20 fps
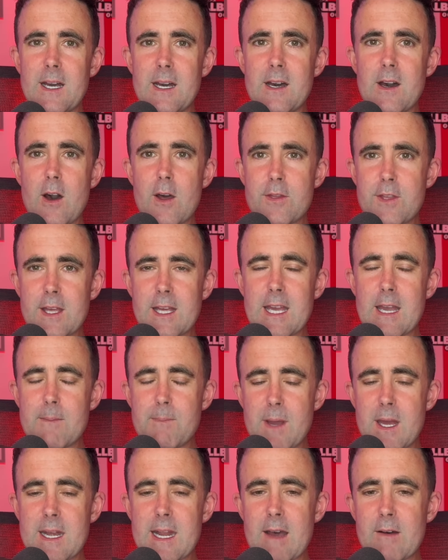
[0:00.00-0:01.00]
I think it'll
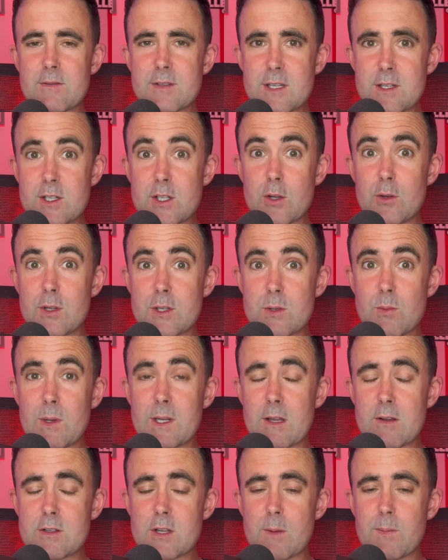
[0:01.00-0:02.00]
be announced as soon as the
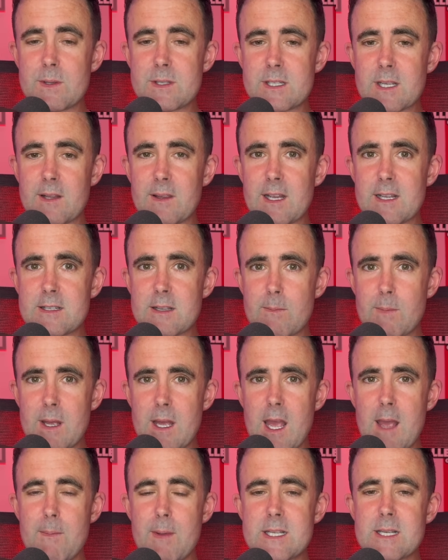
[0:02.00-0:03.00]
window's open Sunday. So
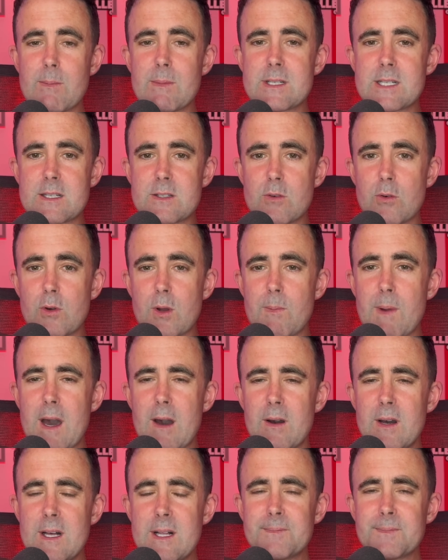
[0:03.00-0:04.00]
it'd be something to talk
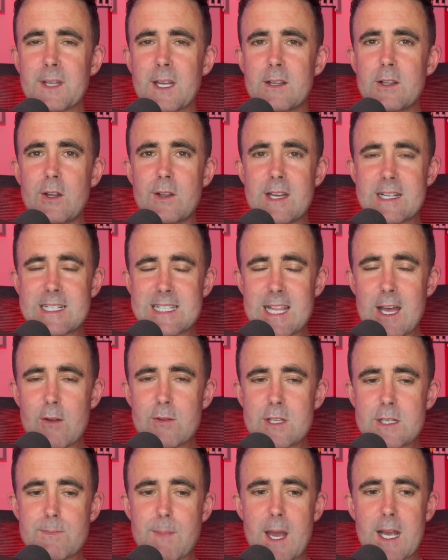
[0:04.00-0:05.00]
about. Look, there's loads
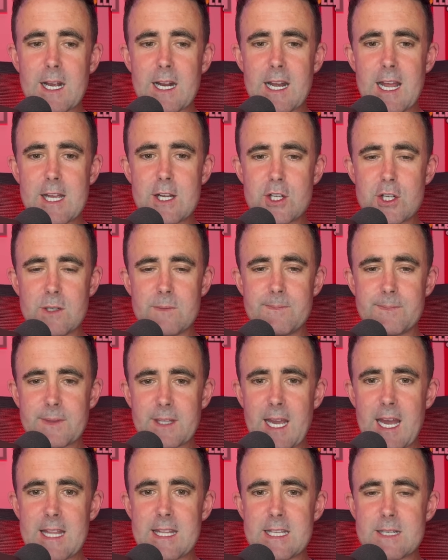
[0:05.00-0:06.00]
of speculation
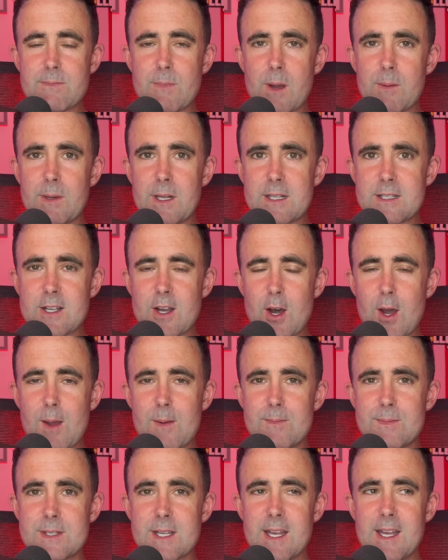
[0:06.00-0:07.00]
at this moment in
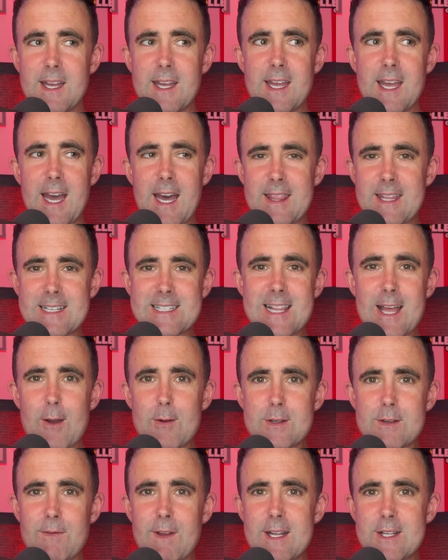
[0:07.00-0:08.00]
time, and there's
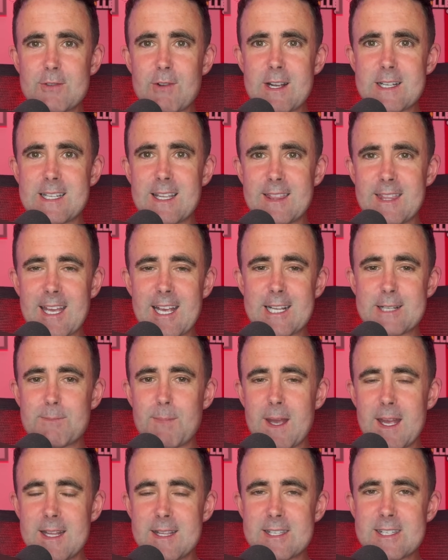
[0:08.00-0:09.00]
loads of interesting things
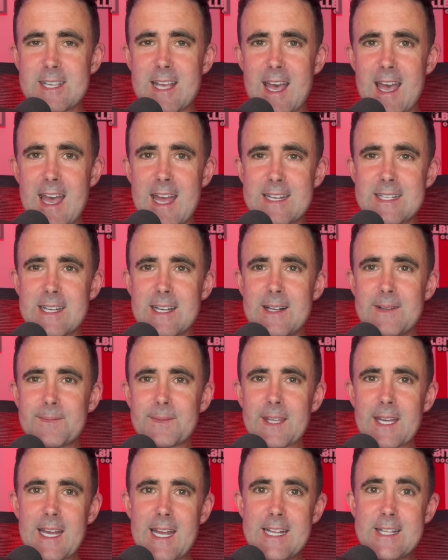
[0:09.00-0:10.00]
being said,
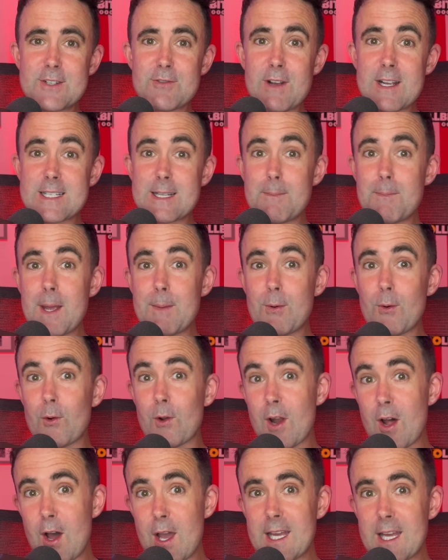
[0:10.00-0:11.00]
interesting people
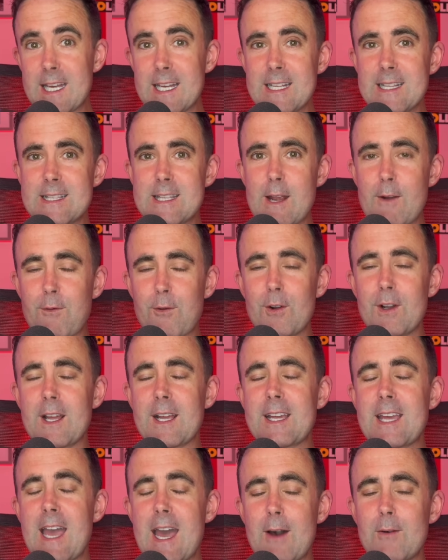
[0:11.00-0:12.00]
liking different
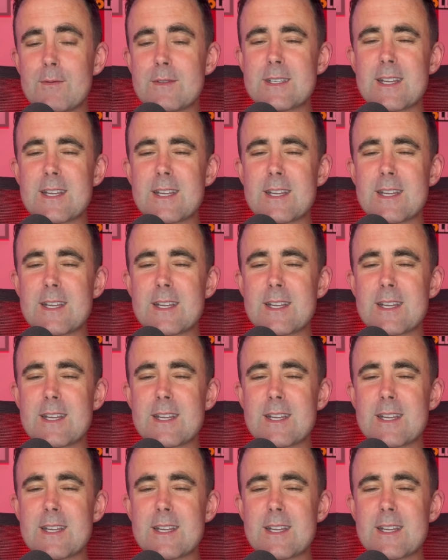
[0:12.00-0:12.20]
accounts.